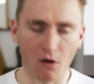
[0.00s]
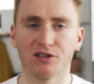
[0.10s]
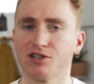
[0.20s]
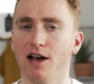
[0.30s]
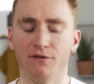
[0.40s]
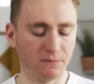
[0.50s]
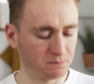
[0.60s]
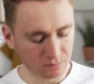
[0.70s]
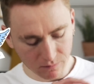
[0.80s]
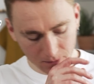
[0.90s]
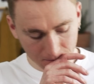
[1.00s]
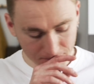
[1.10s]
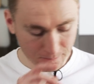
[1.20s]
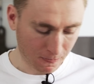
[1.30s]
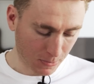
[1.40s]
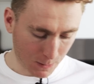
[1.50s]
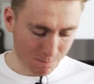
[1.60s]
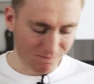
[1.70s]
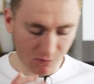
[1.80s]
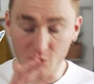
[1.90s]
Oh, it's heaven.
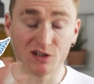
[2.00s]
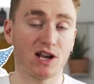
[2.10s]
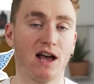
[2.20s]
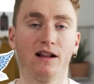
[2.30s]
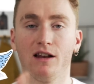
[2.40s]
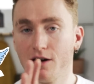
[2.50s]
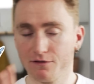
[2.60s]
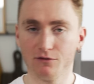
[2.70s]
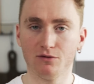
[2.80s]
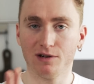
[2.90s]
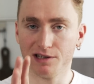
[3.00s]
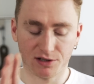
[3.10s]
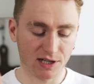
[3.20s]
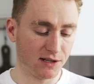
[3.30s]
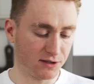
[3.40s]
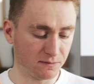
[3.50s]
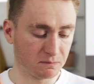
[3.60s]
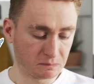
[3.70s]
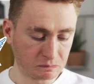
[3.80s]
Or it's hell after all, it's Seitan.